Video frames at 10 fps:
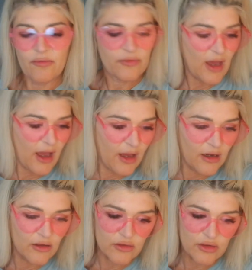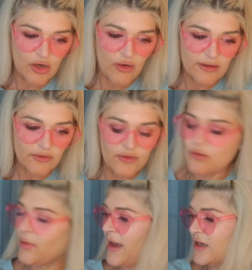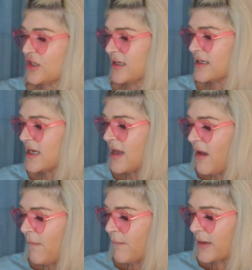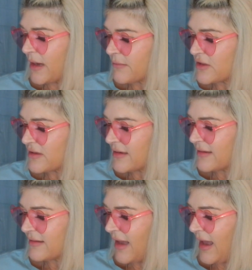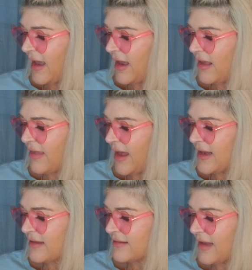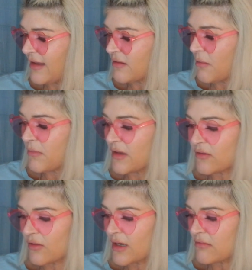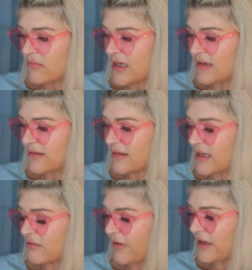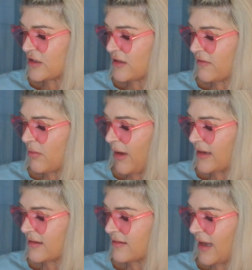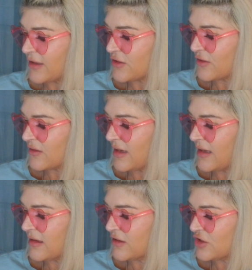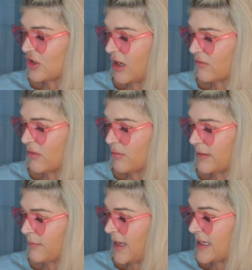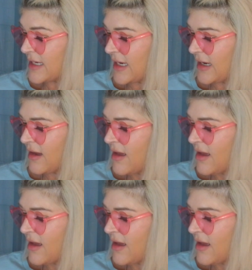the Graceview Patient, but I'm just going to say that it says misery meets invasion of the body snatchers in this genre-bending,